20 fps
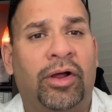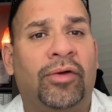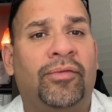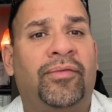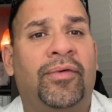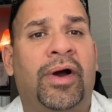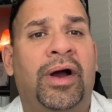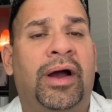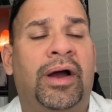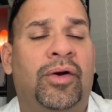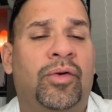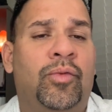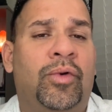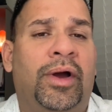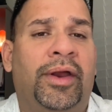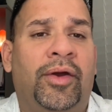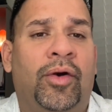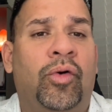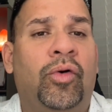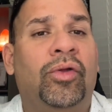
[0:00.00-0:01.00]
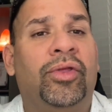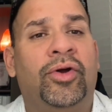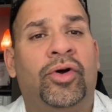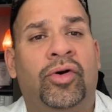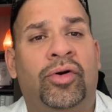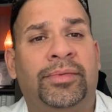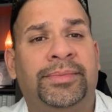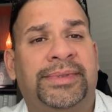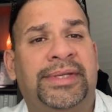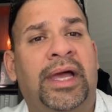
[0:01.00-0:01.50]
of uh, what all the
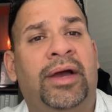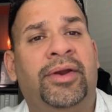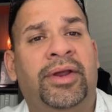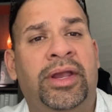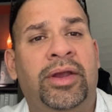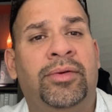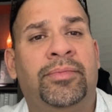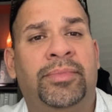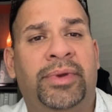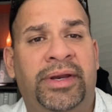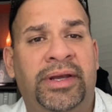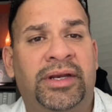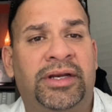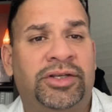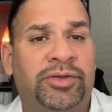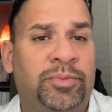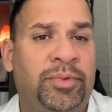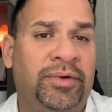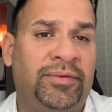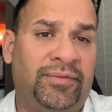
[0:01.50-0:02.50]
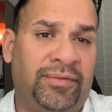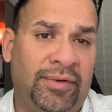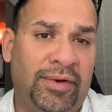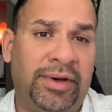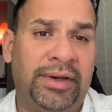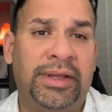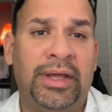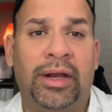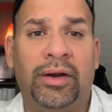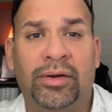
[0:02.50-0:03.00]
homes down here in Bonita Springs,
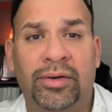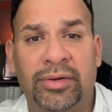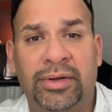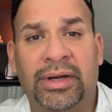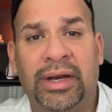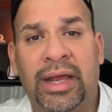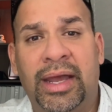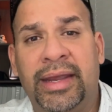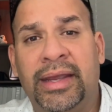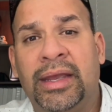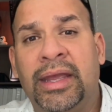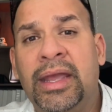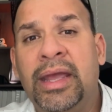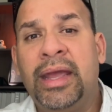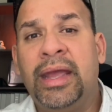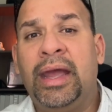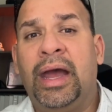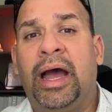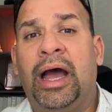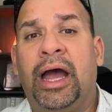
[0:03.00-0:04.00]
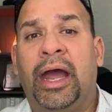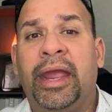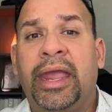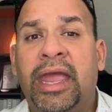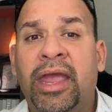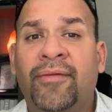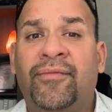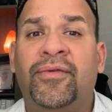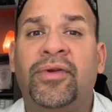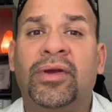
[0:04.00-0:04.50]
Florida look like. Uh,
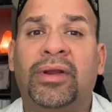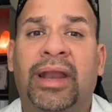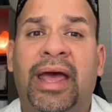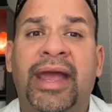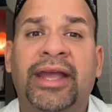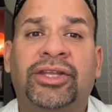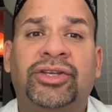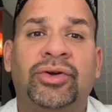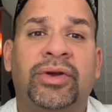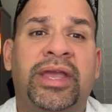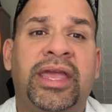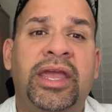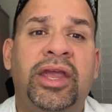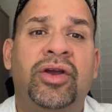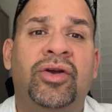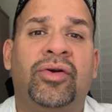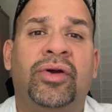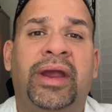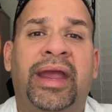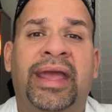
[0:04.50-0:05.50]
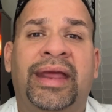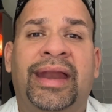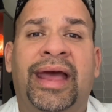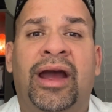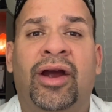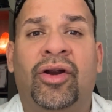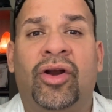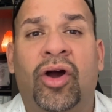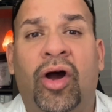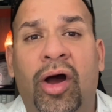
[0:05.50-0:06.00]
if you like to hear and
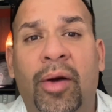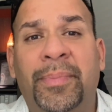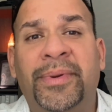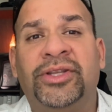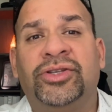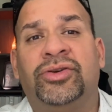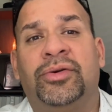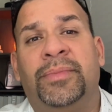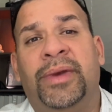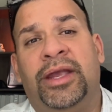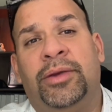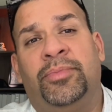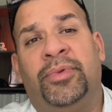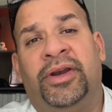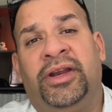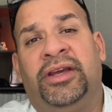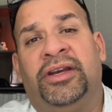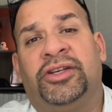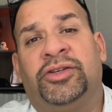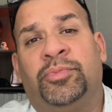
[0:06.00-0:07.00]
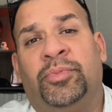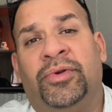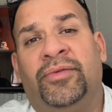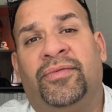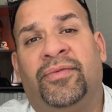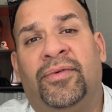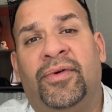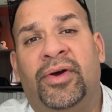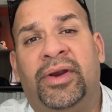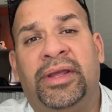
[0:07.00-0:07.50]
are hoping to make Bonita Springs,
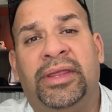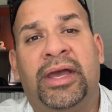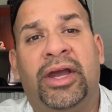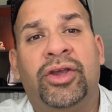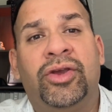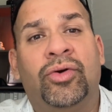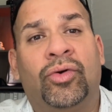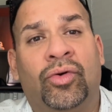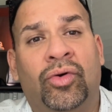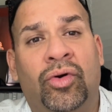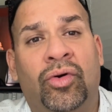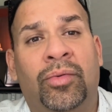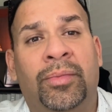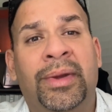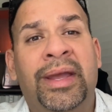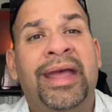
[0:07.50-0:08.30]
Florida your home,